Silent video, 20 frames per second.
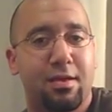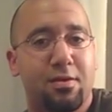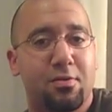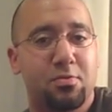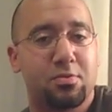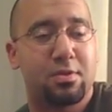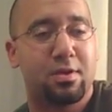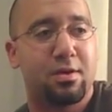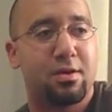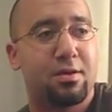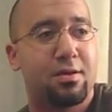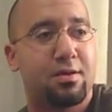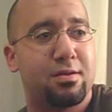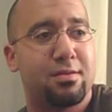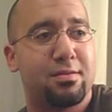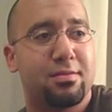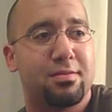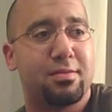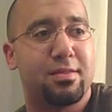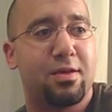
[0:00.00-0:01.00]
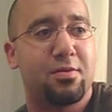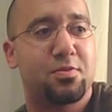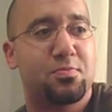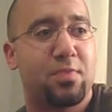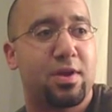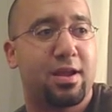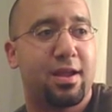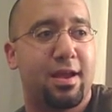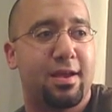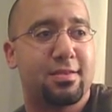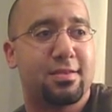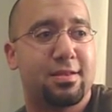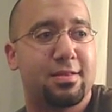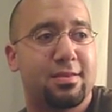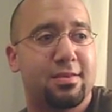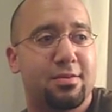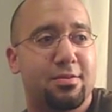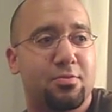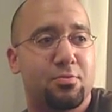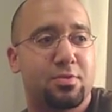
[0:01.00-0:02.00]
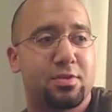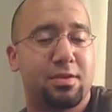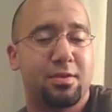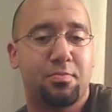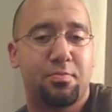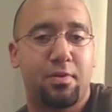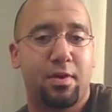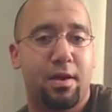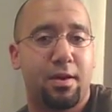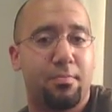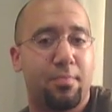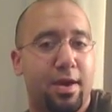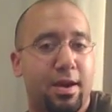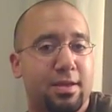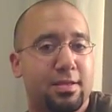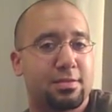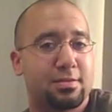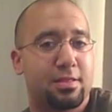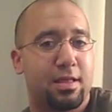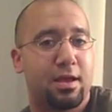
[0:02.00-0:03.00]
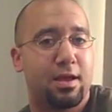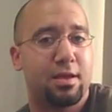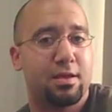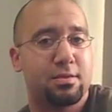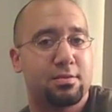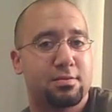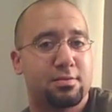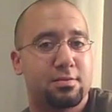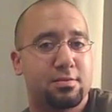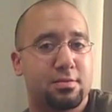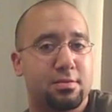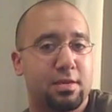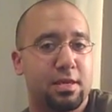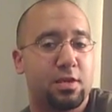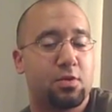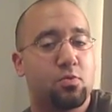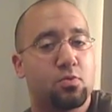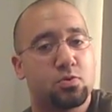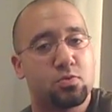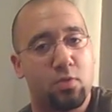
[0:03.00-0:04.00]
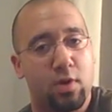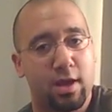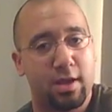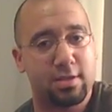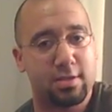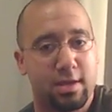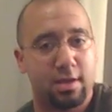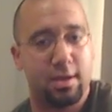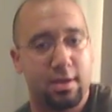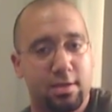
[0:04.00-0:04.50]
That was my guy's idea. It was hip hop minus lies equals wise guys.